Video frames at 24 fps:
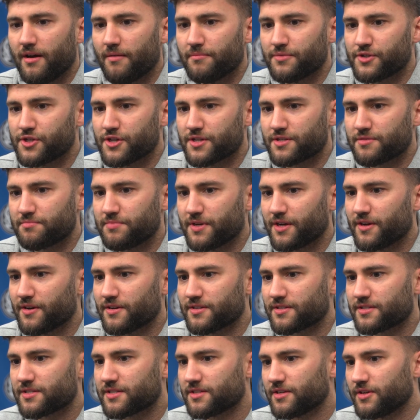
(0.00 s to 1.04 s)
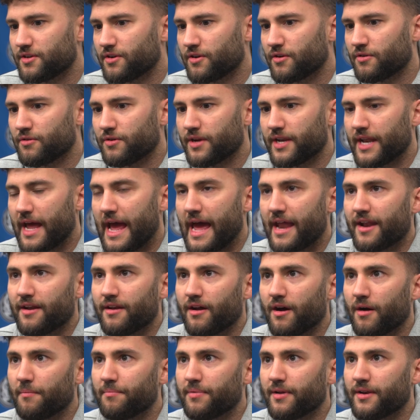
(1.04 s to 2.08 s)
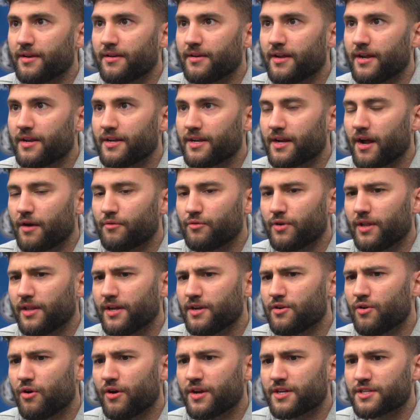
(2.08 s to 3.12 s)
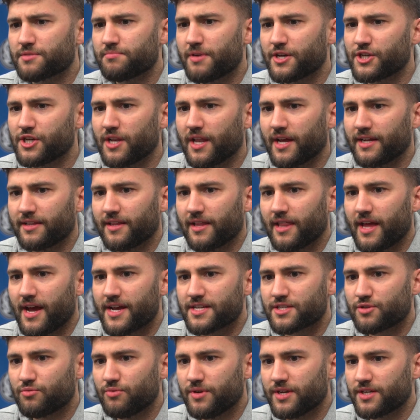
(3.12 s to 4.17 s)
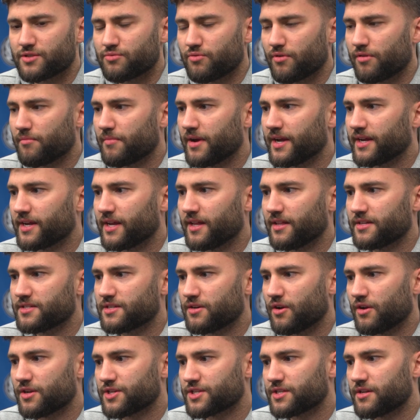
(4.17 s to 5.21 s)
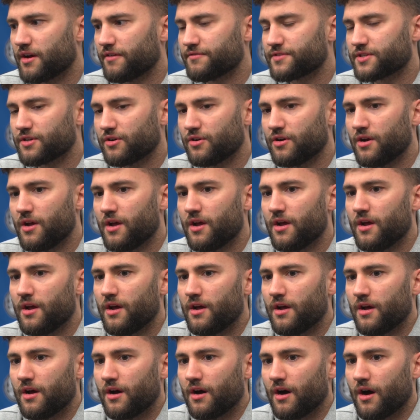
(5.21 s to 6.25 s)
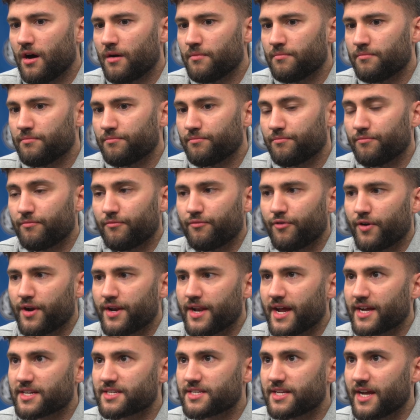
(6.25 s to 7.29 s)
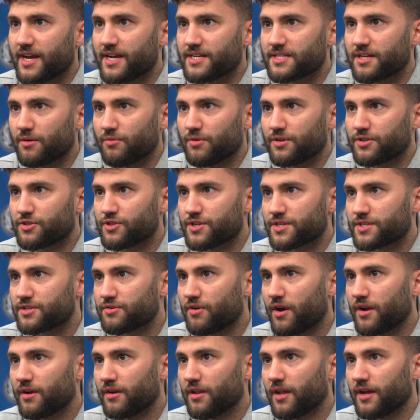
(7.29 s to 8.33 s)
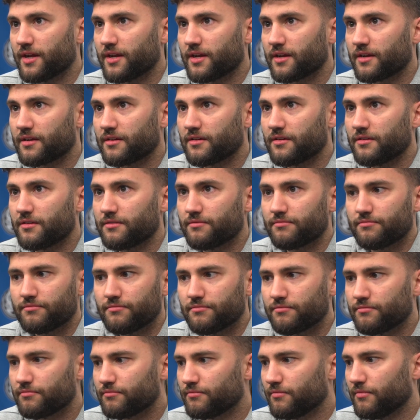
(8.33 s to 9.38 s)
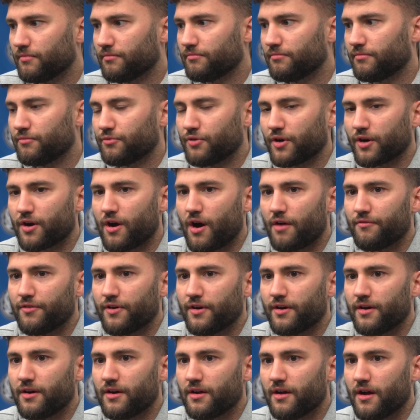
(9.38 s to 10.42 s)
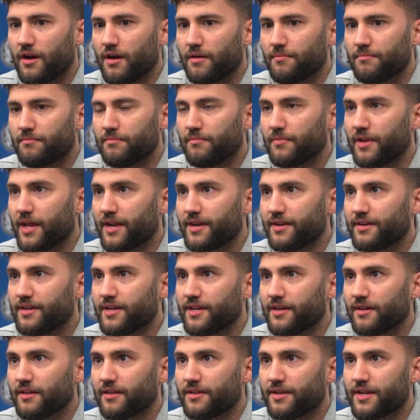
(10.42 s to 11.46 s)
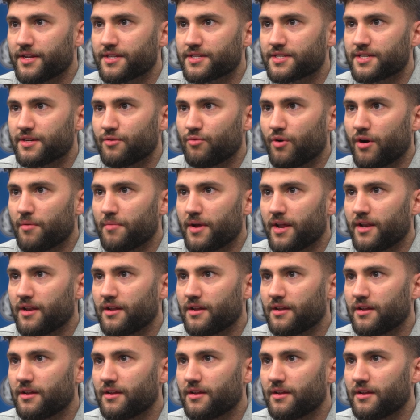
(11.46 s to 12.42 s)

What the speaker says: just because, you know, it added up and it got really annoying, especially like the last weeks with my Achilles and all this stuff. So for the next days, I would just try to like recover, let it heal, and then see where I'm at.